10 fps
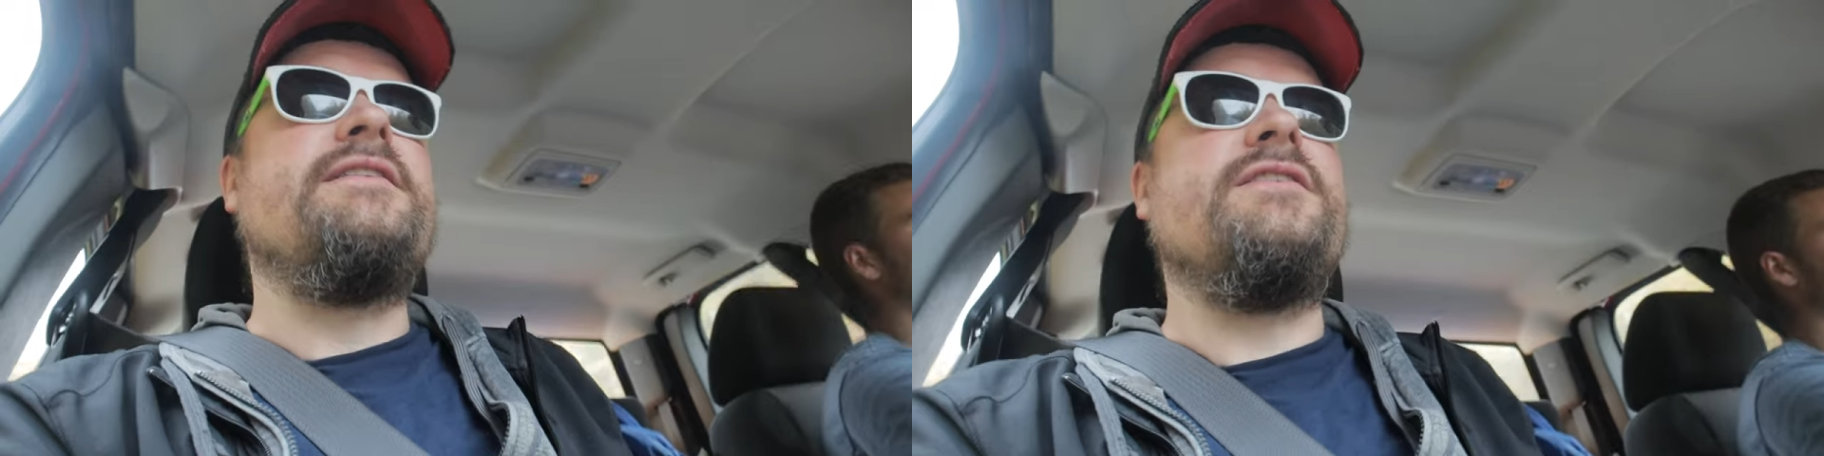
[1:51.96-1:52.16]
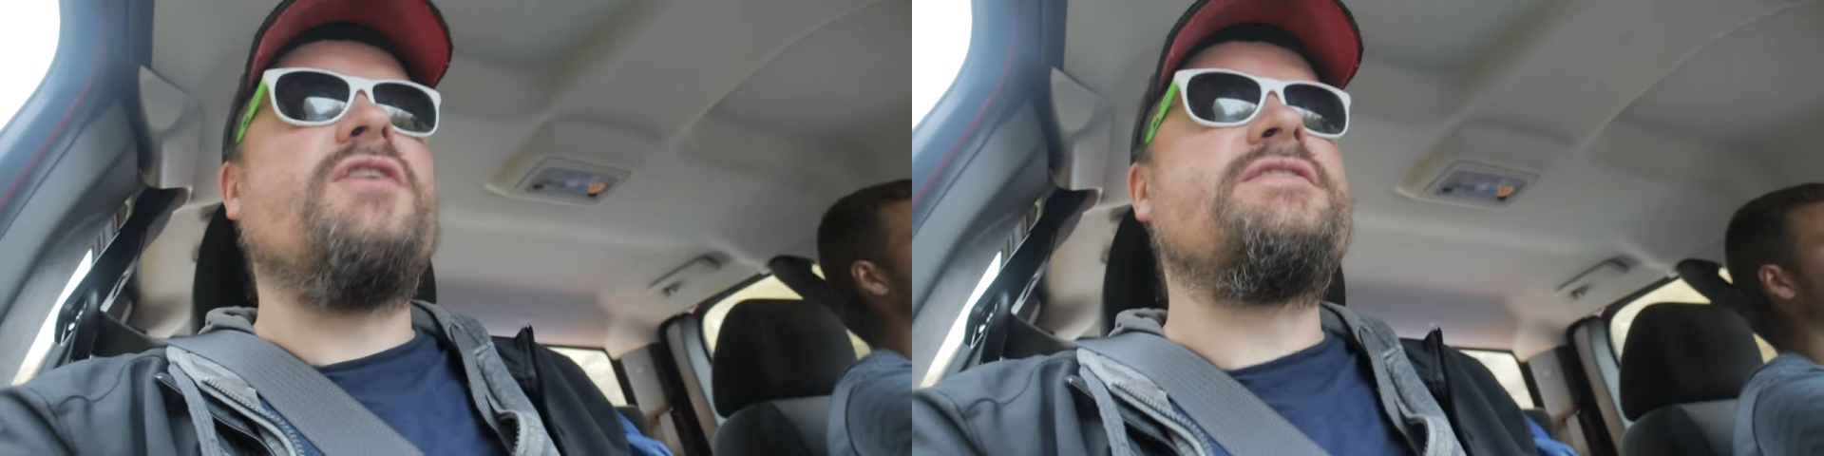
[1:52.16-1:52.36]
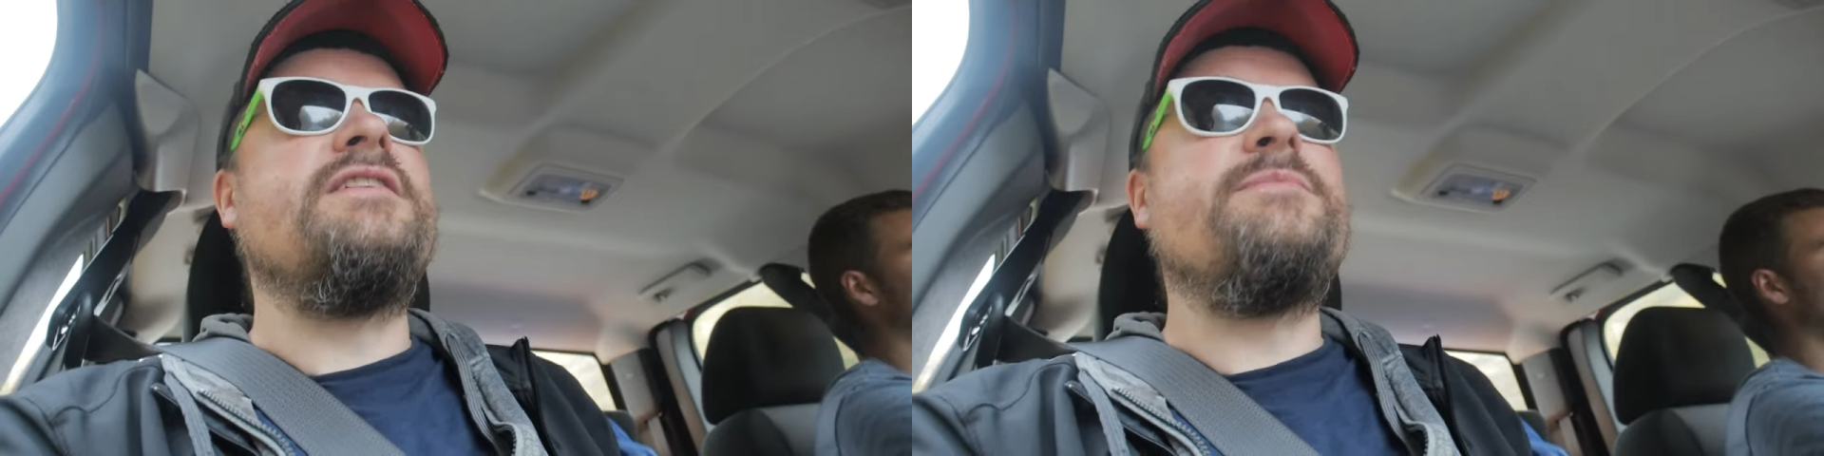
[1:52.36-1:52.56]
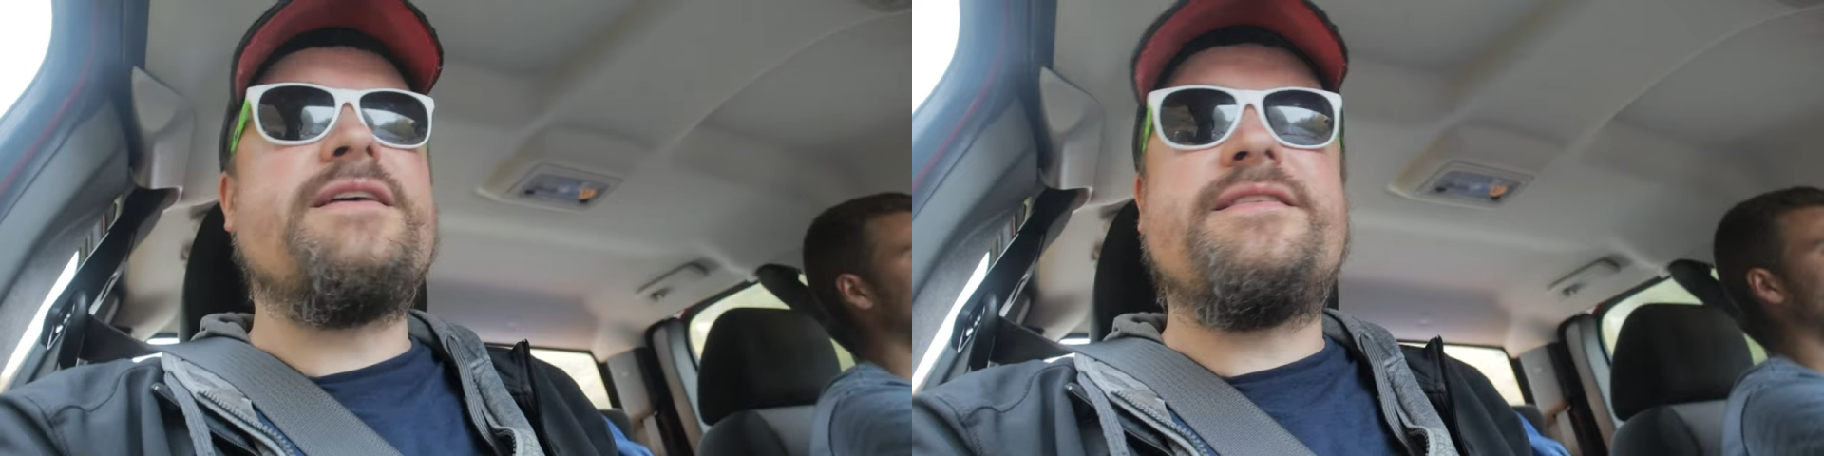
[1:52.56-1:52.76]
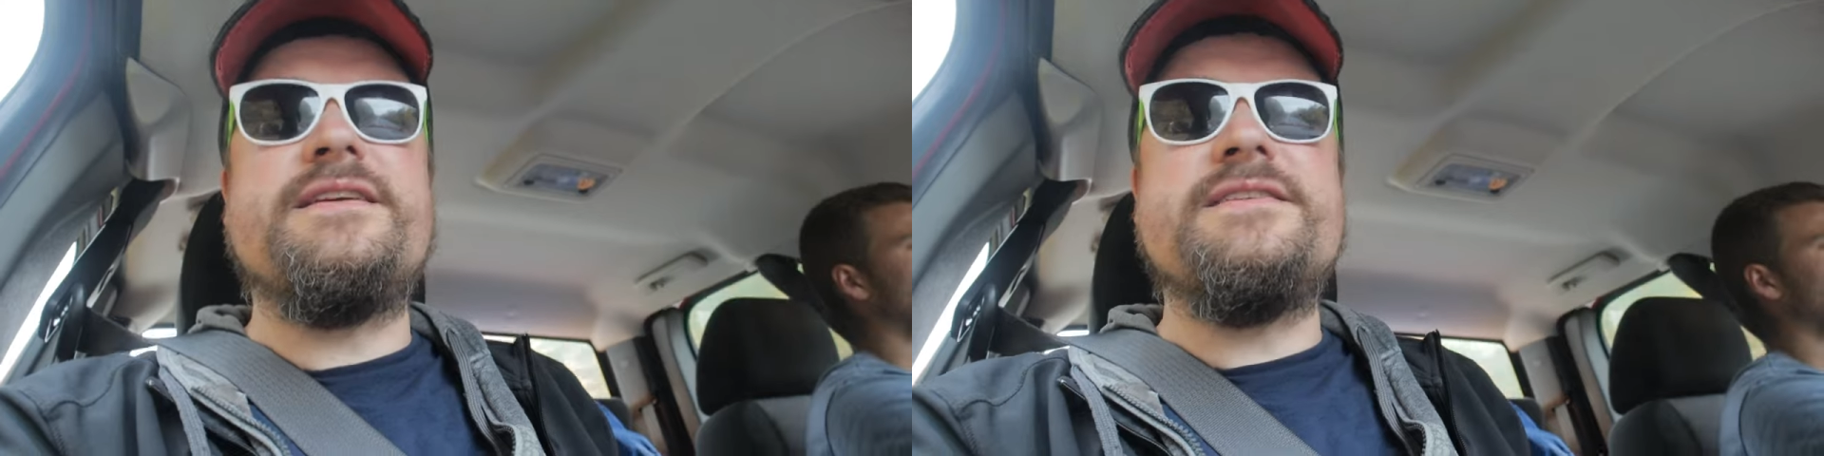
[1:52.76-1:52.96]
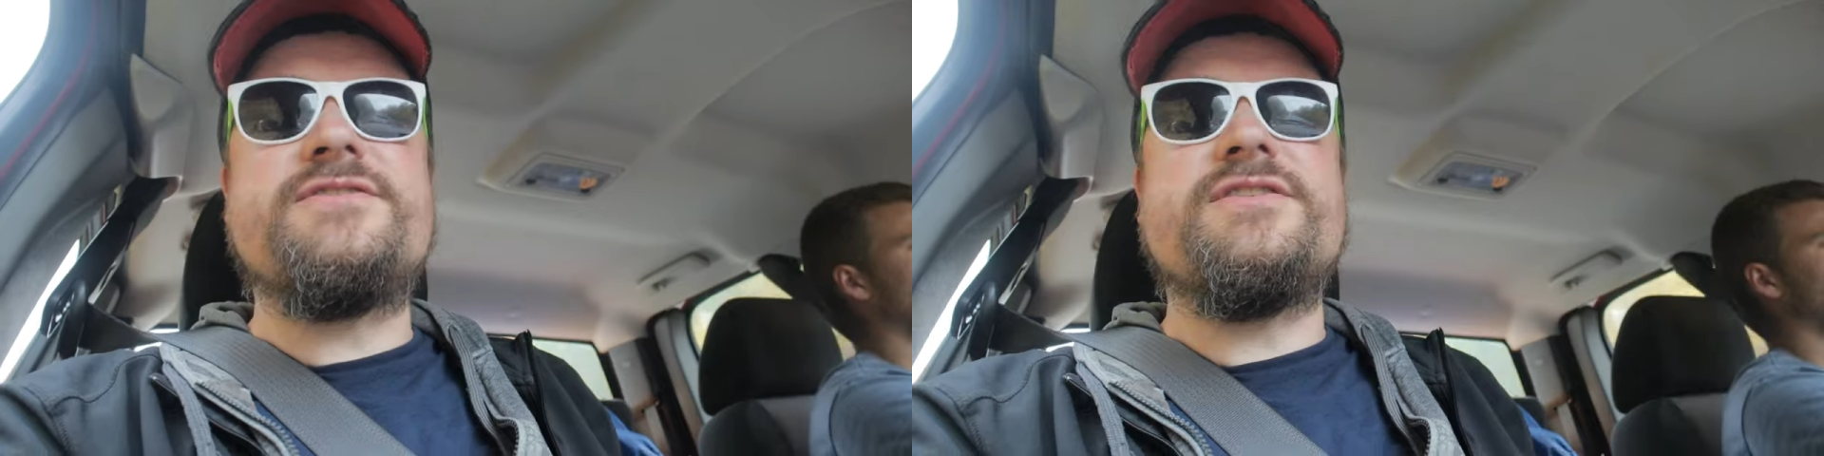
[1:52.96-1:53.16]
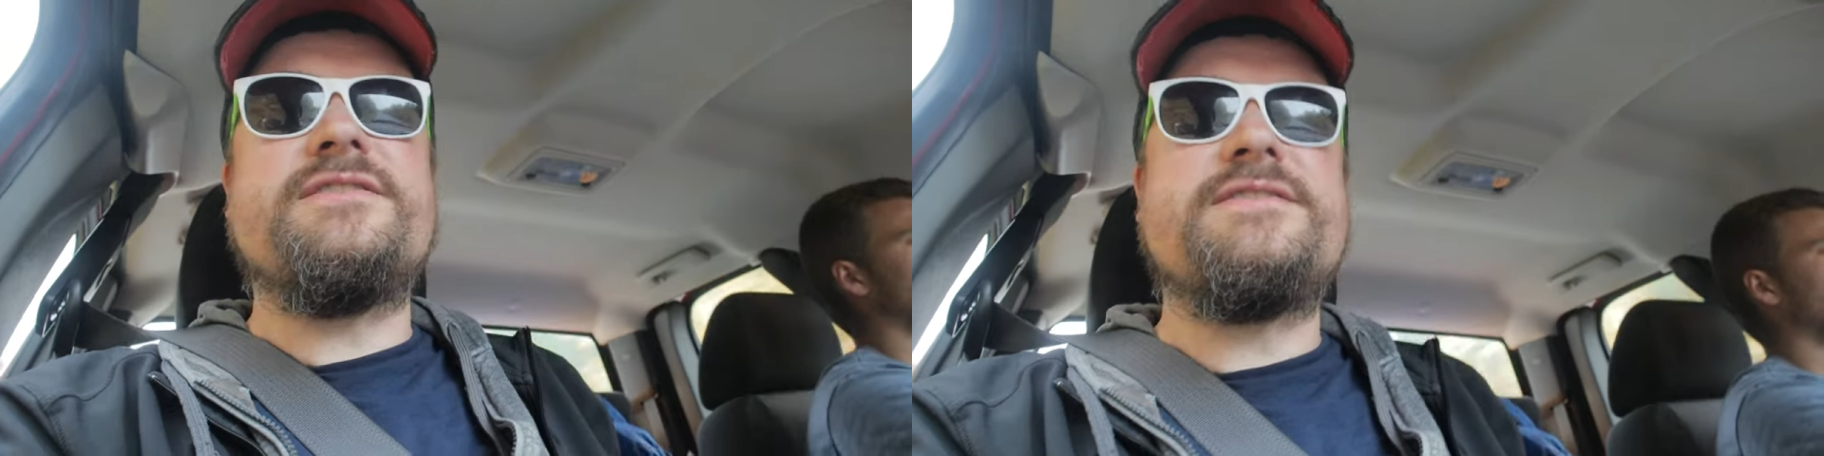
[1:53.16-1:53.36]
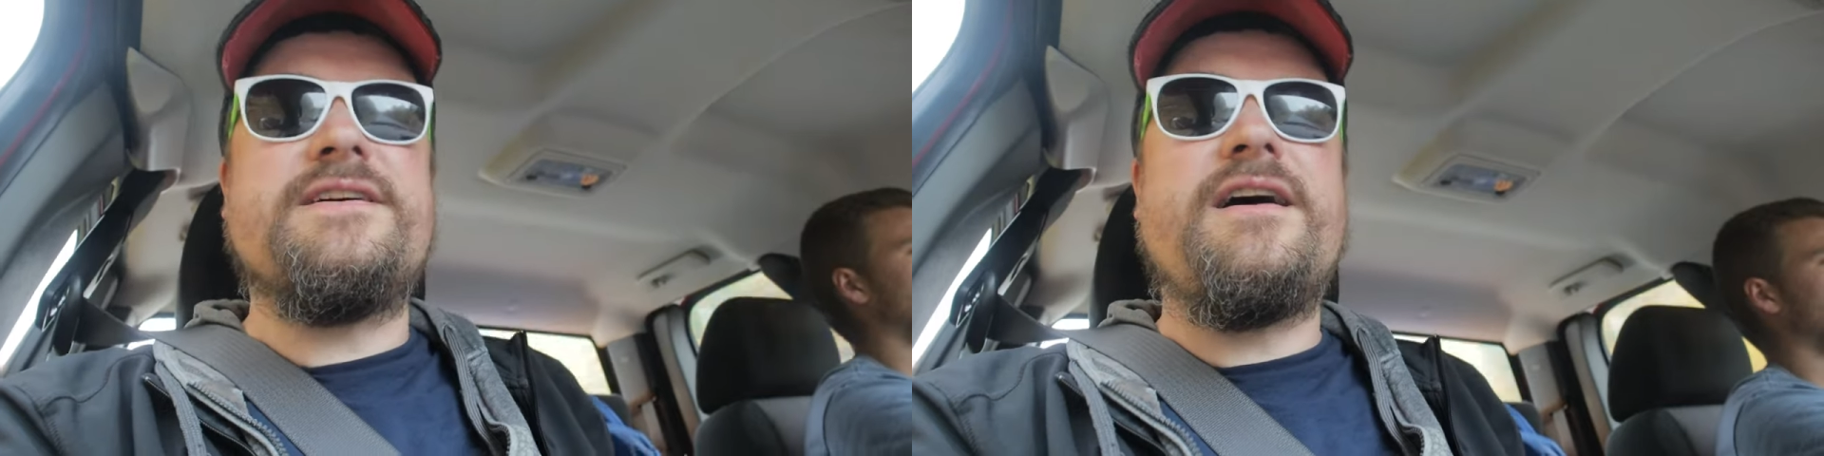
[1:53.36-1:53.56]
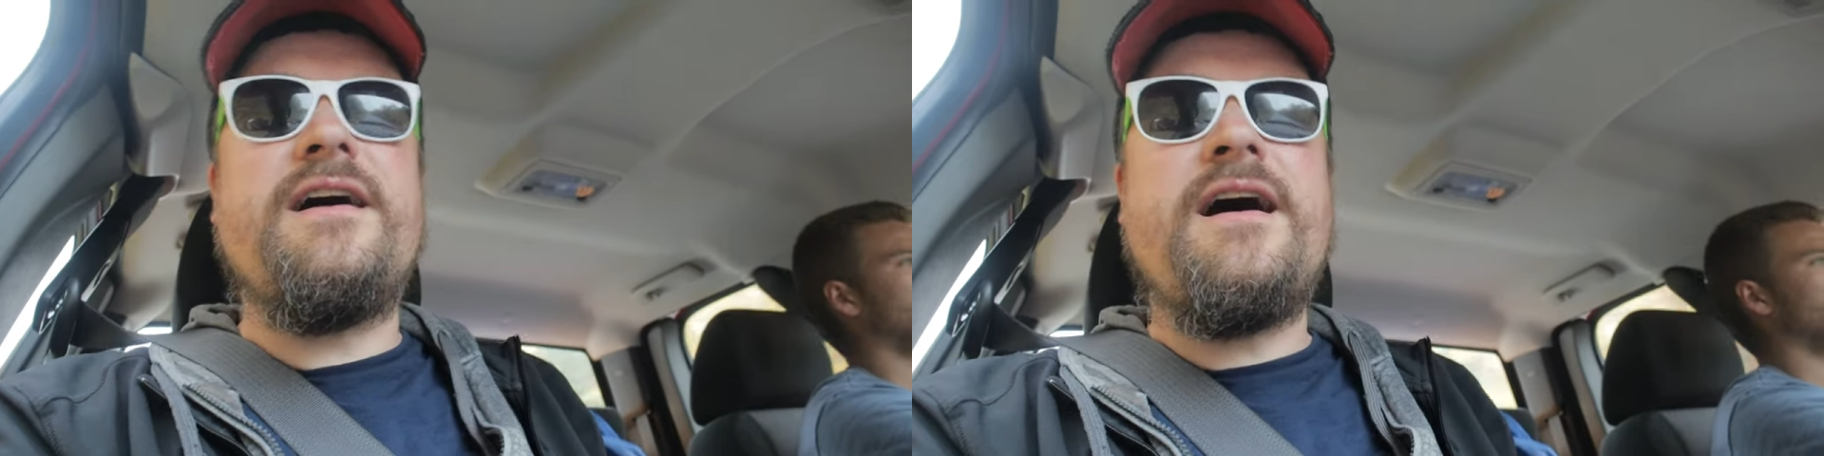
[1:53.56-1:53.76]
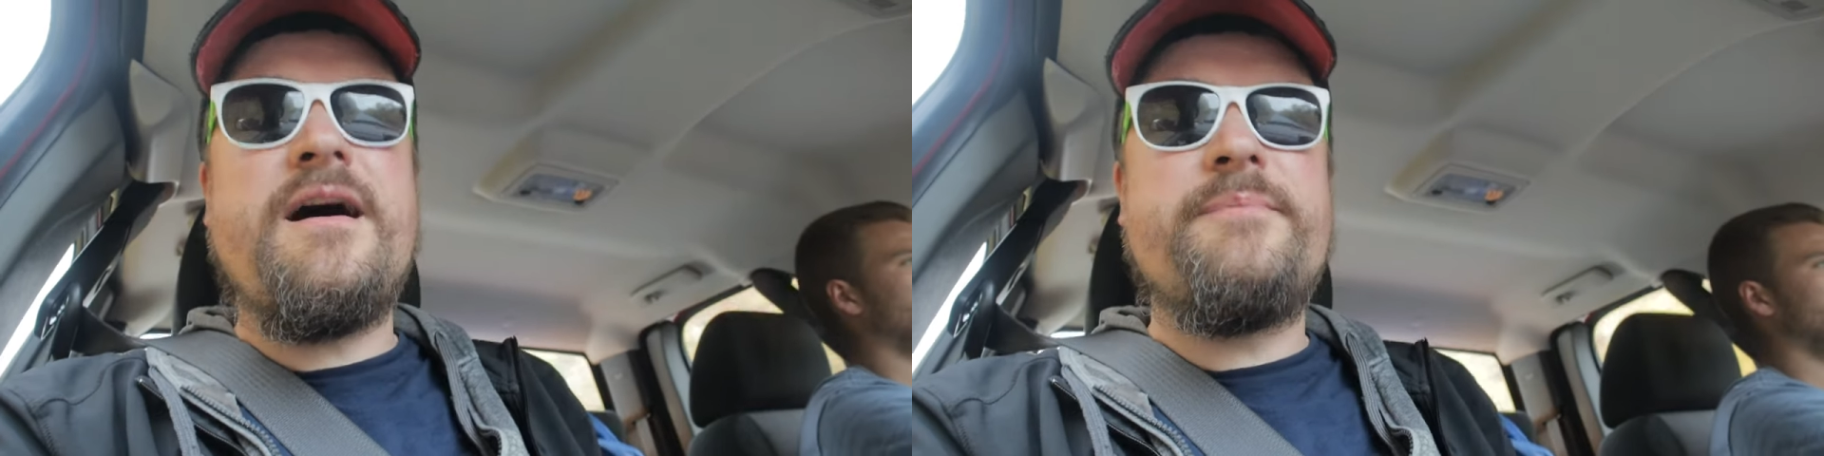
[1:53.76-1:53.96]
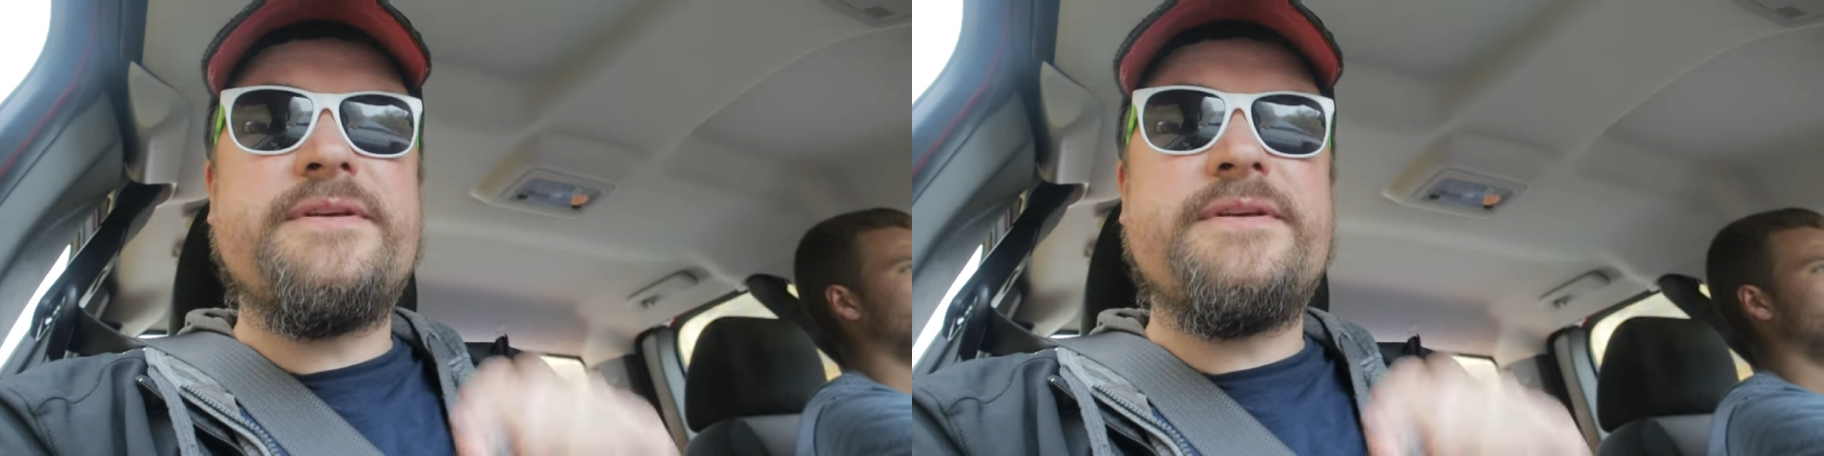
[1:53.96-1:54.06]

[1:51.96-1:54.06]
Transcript: The alternate method is just hop